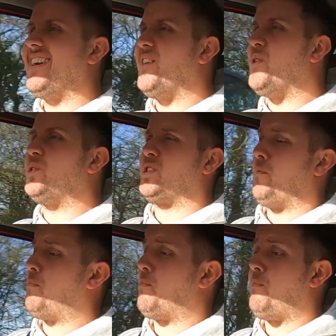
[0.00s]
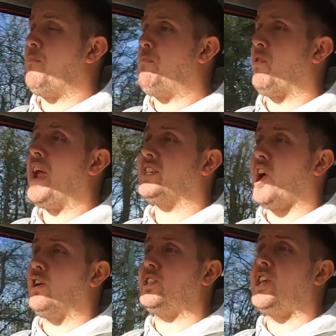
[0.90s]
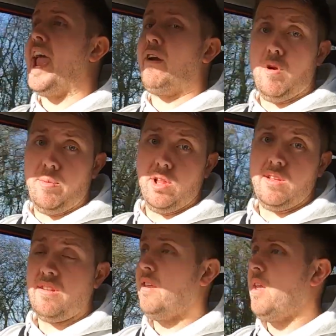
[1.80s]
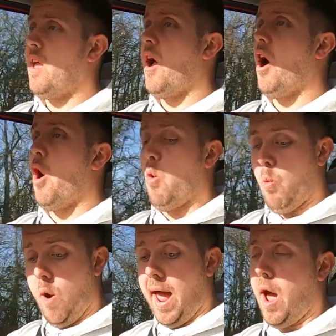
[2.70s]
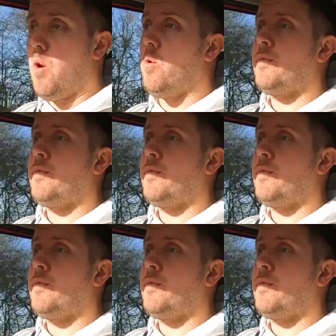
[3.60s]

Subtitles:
Awesome. Brakes are terrible. Oh wow.